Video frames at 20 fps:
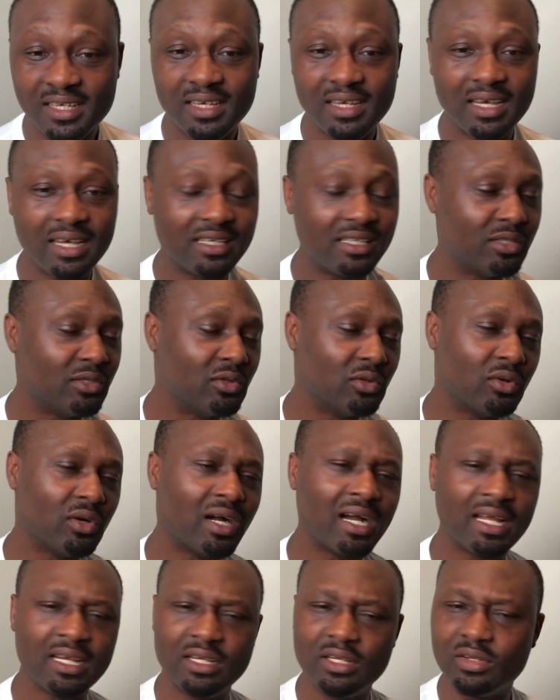
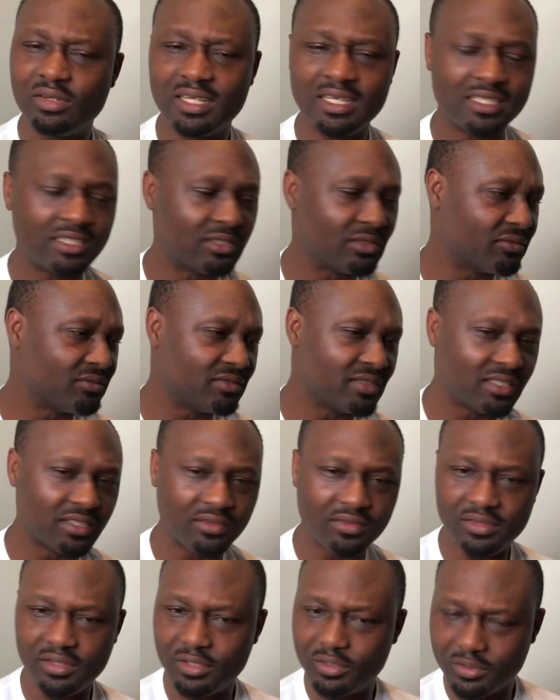Her knowledge of the
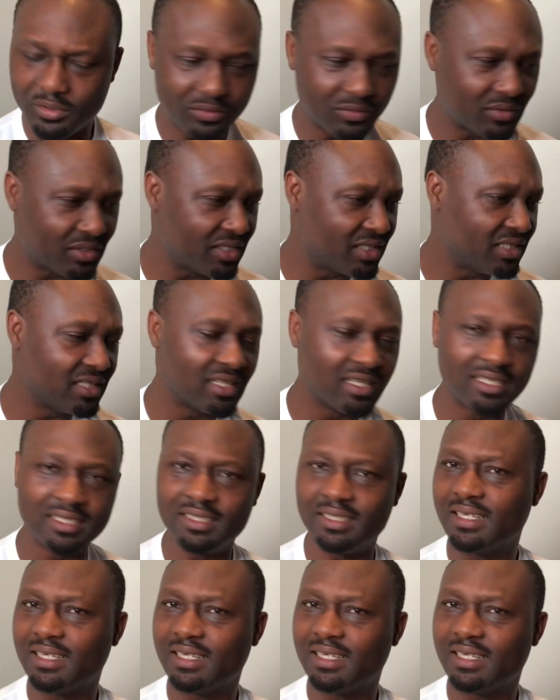theory and